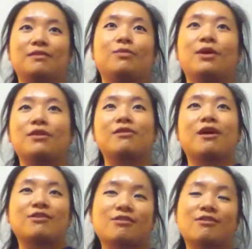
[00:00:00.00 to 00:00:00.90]
whether or
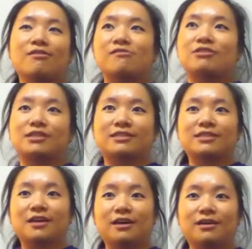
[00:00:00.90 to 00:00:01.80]
not you're
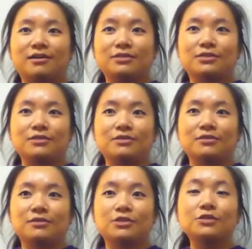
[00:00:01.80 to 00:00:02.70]
just
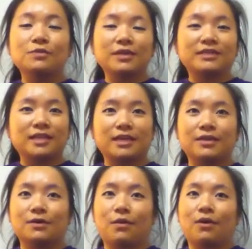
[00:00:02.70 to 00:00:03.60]
2 weeks
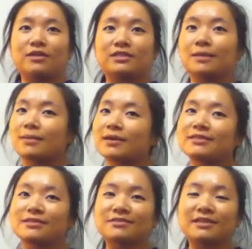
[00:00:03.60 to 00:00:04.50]
in or a
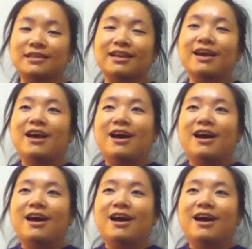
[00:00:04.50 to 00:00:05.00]
semester in,